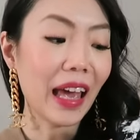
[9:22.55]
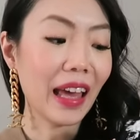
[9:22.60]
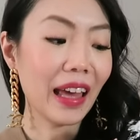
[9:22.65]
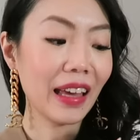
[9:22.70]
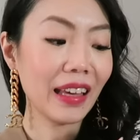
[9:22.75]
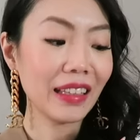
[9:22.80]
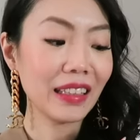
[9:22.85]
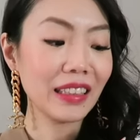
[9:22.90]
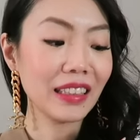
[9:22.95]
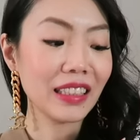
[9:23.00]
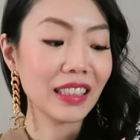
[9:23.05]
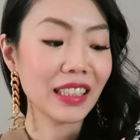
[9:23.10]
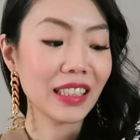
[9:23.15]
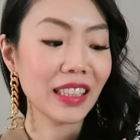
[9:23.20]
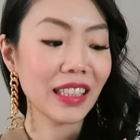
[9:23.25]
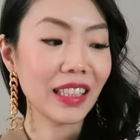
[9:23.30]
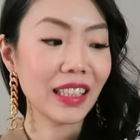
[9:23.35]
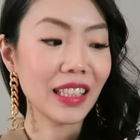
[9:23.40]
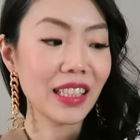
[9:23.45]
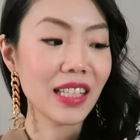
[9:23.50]
and
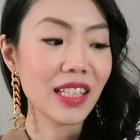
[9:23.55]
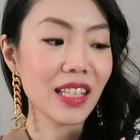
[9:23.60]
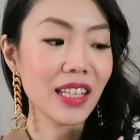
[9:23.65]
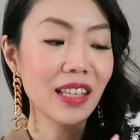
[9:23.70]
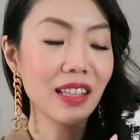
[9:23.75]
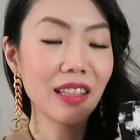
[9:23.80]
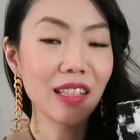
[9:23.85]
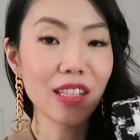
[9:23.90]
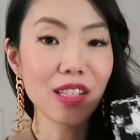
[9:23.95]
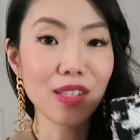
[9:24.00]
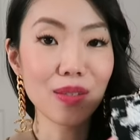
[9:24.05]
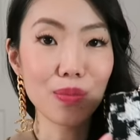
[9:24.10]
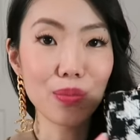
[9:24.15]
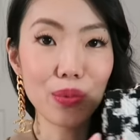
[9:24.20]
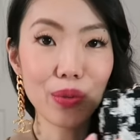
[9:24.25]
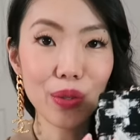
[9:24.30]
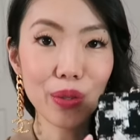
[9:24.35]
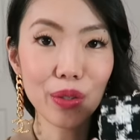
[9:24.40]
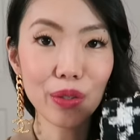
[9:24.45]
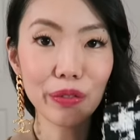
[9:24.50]
it is in this
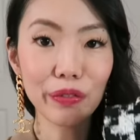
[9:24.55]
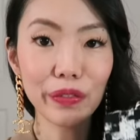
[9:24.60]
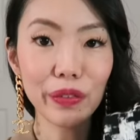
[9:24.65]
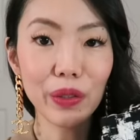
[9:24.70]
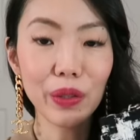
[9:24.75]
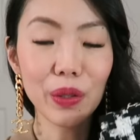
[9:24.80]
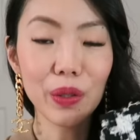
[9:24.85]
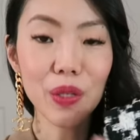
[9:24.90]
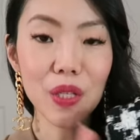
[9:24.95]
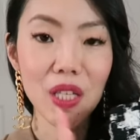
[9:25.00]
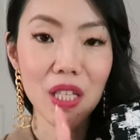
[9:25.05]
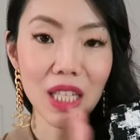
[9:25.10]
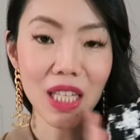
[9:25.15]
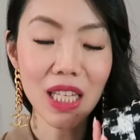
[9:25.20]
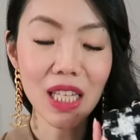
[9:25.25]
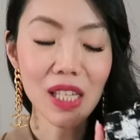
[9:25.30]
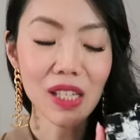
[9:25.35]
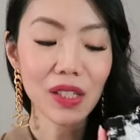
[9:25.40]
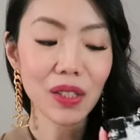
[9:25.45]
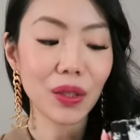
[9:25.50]
beautiful
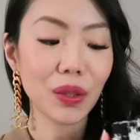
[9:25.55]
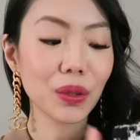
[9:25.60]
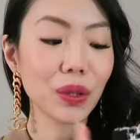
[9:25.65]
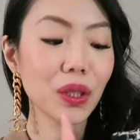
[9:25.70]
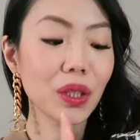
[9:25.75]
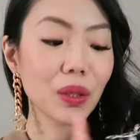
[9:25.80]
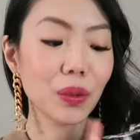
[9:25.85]
seasonal